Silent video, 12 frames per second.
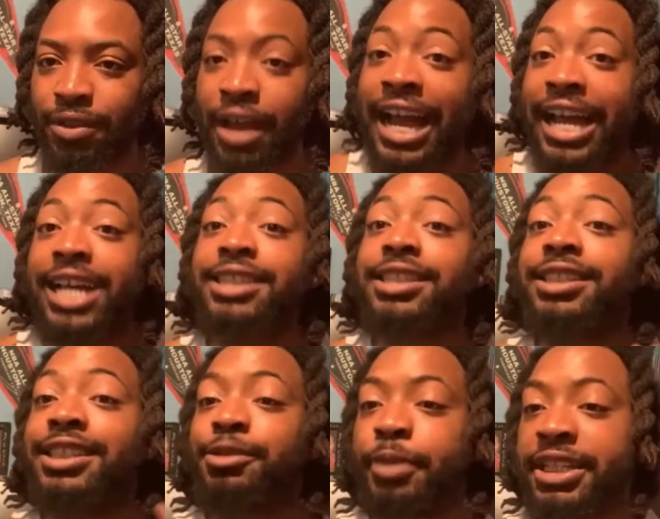Our
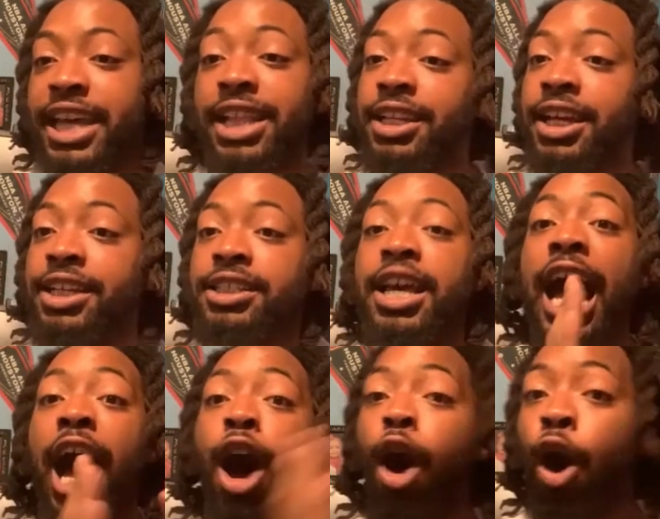ancestors have been telling us
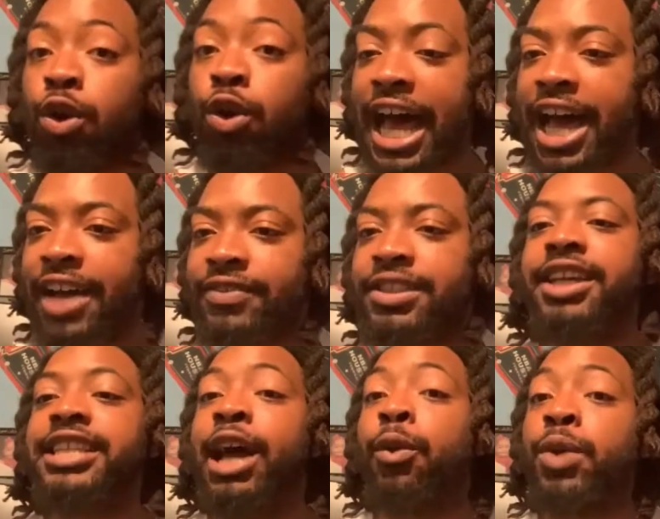our whole lives
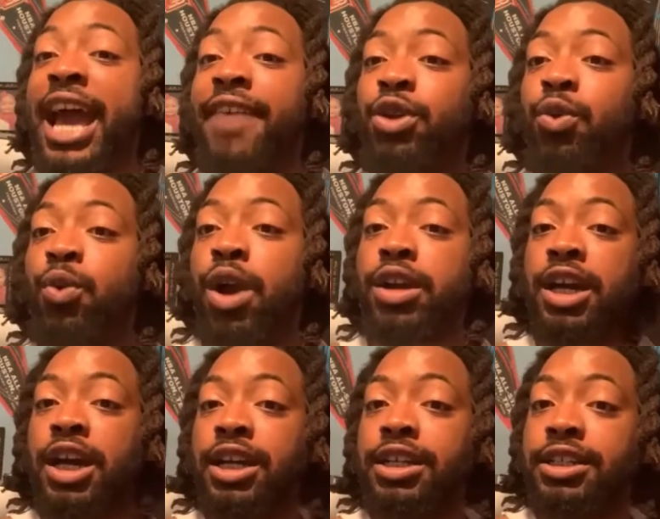that we have to work
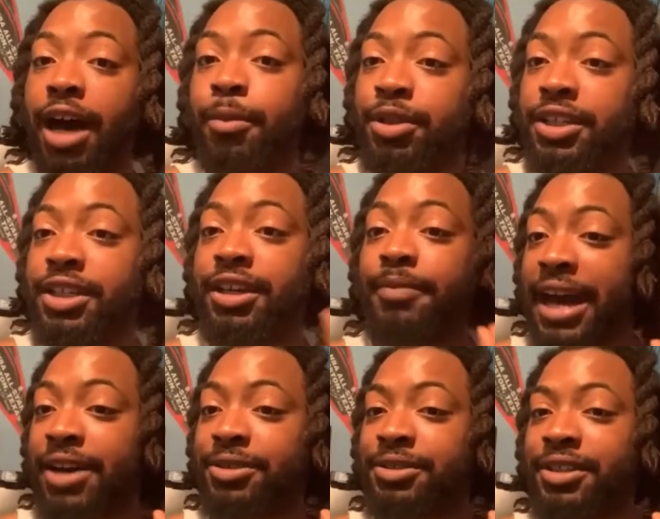double the
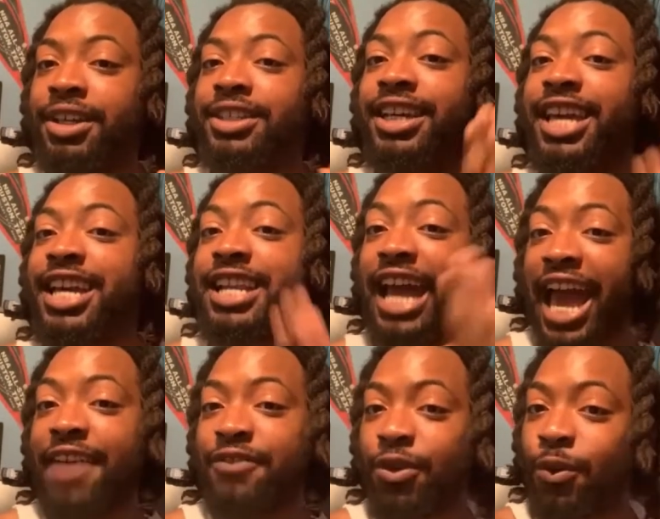amount to get
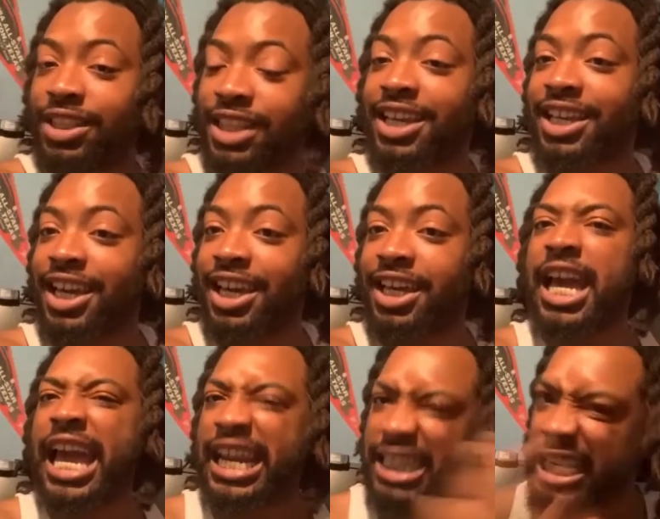half of what they get,
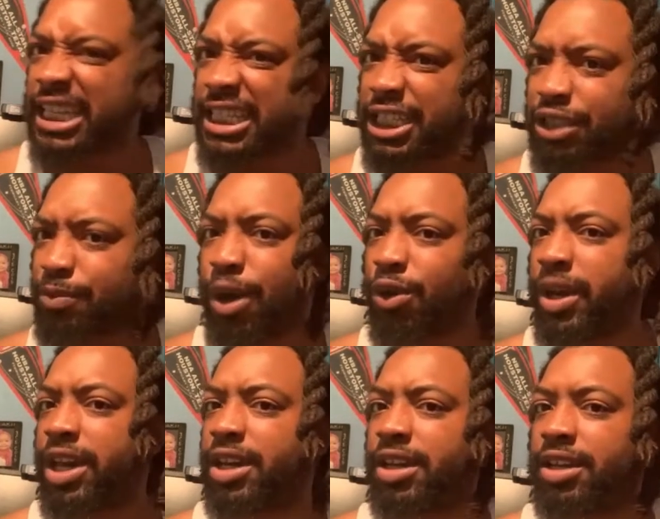and she get to just smoke
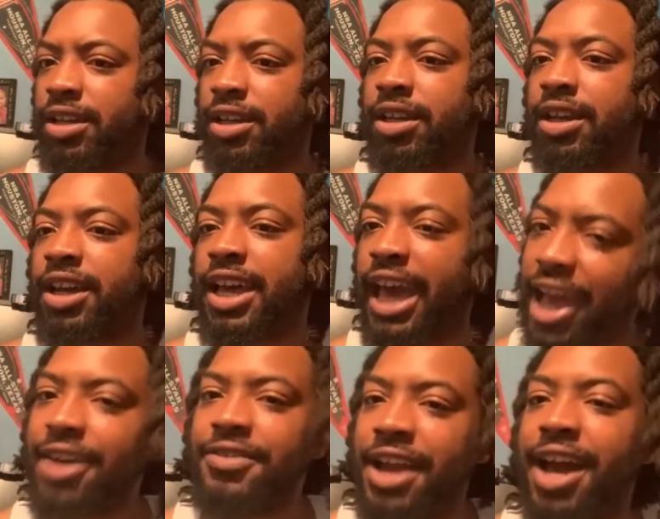weed?
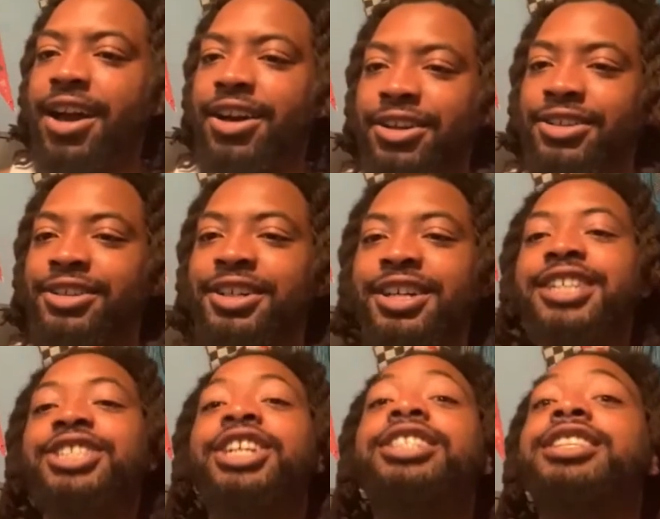Hell no.
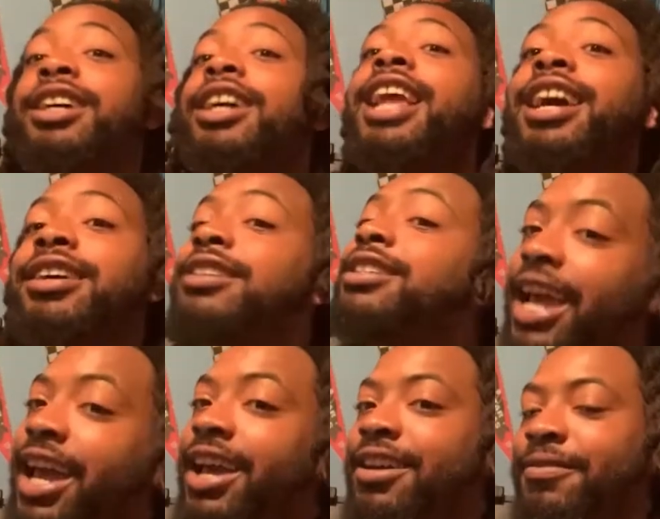She took it like a
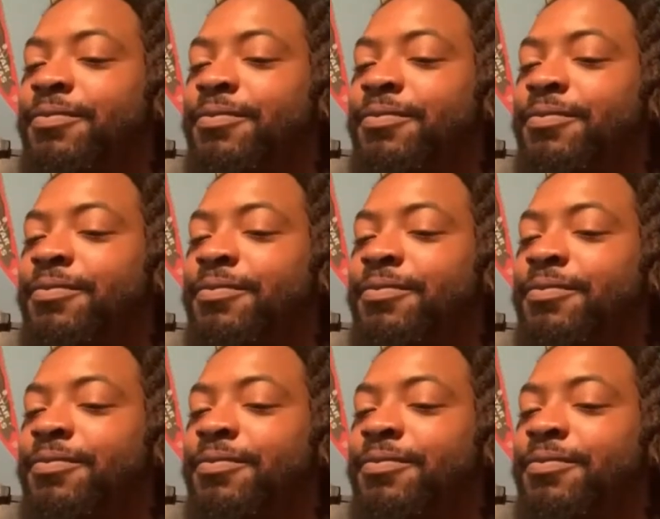champ.